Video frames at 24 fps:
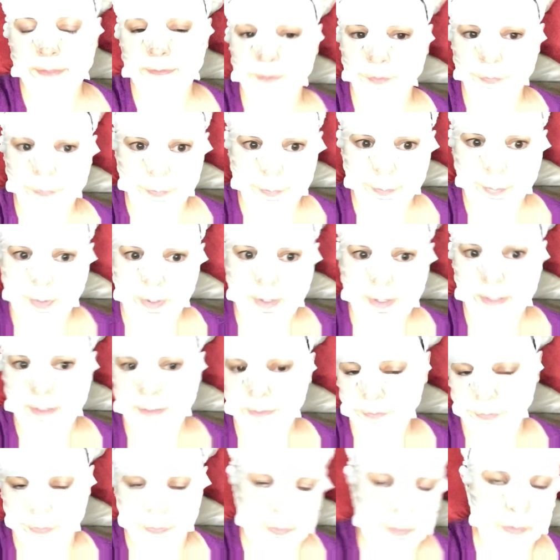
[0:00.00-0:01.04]
different
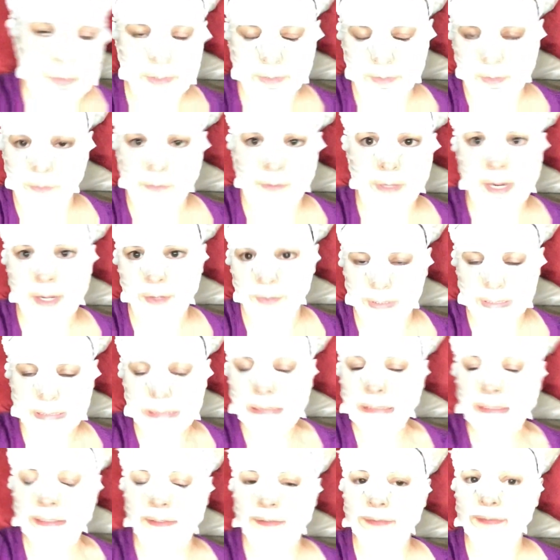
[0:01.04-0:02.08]
products or look around at
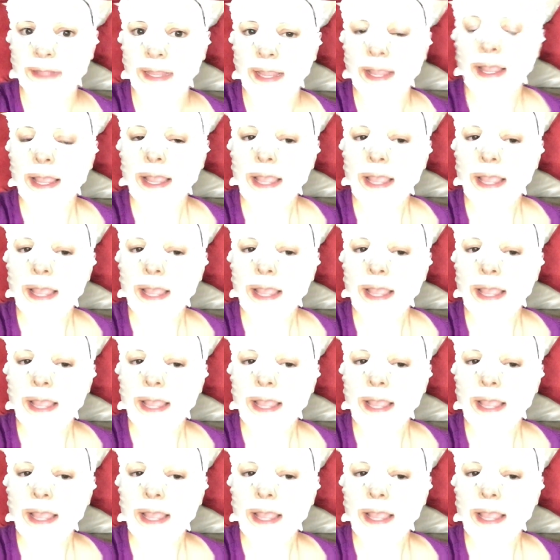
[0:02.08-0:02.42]
least.